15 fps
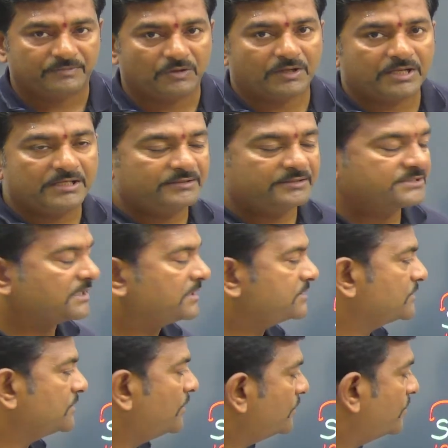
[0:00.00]
Okay. This
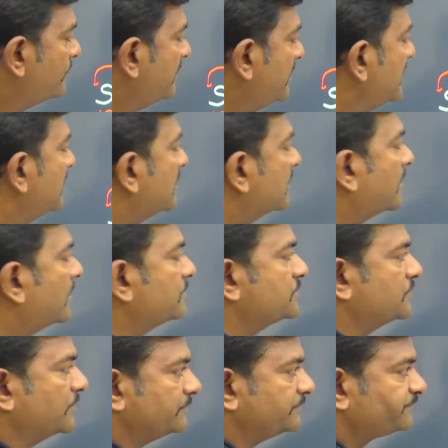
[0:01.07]
also you will come
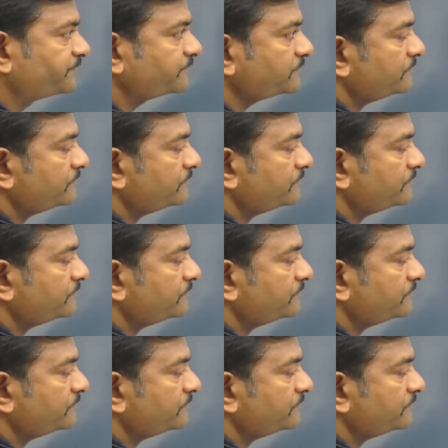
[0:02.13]
to know.